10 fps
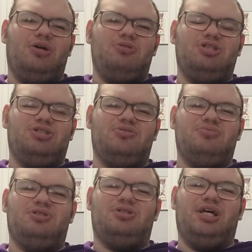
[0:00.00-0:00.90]
Just so
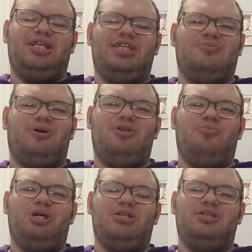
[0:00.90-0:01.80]
like that's probably the
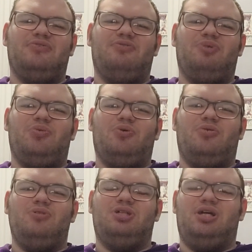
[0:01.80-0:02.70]
biggest thing for me where it
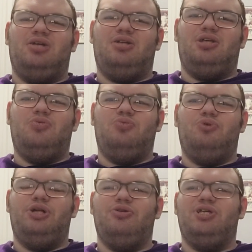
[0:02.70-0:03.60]
was like you
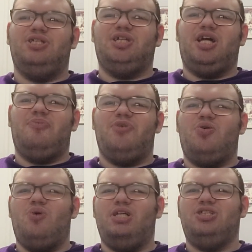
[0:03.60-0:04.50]
literally set up the
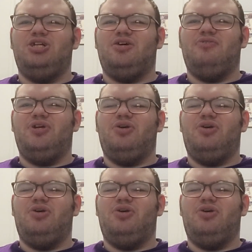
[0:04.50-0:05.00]
question of,